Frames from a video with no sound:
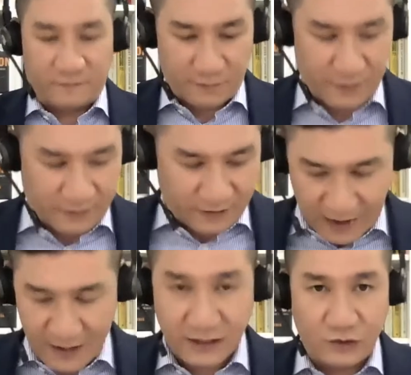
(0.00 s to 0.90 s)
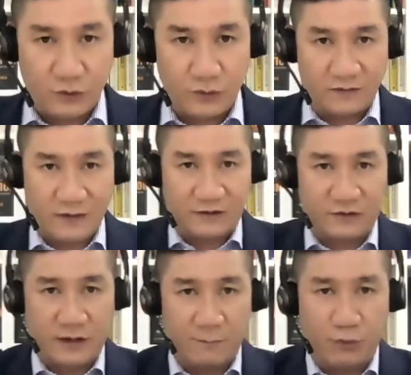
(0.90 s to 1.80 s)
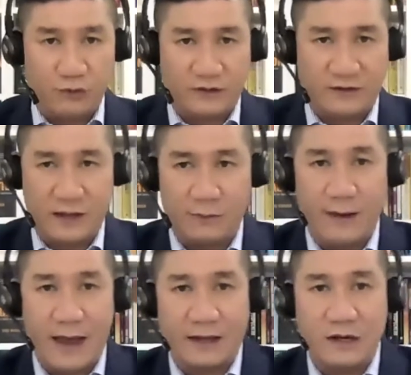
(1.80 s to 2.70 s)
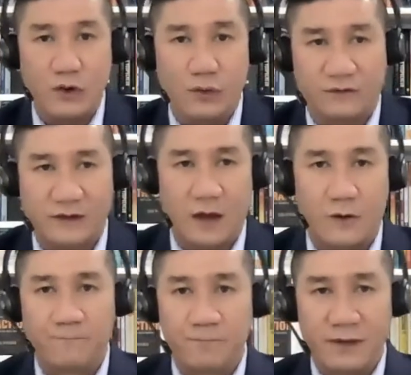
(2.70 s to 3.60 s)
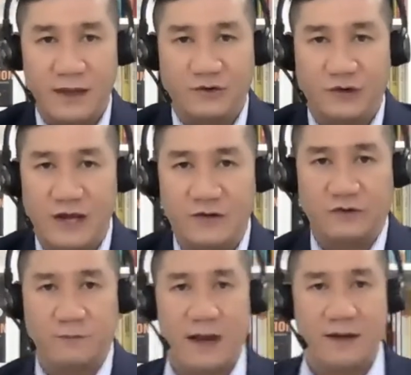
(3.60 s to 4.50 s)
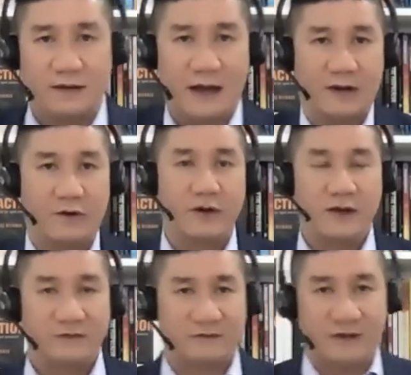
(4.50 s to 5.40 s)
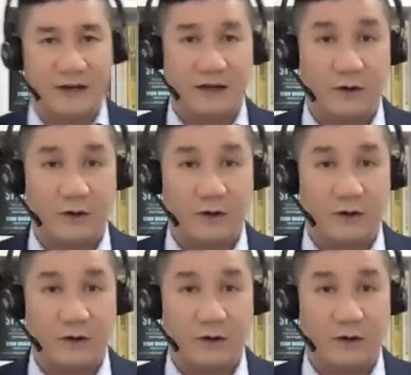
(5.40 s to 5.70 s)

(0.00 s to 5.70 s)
Some of the things that I can do is I actually can push the table back and notice how it changes my entire setting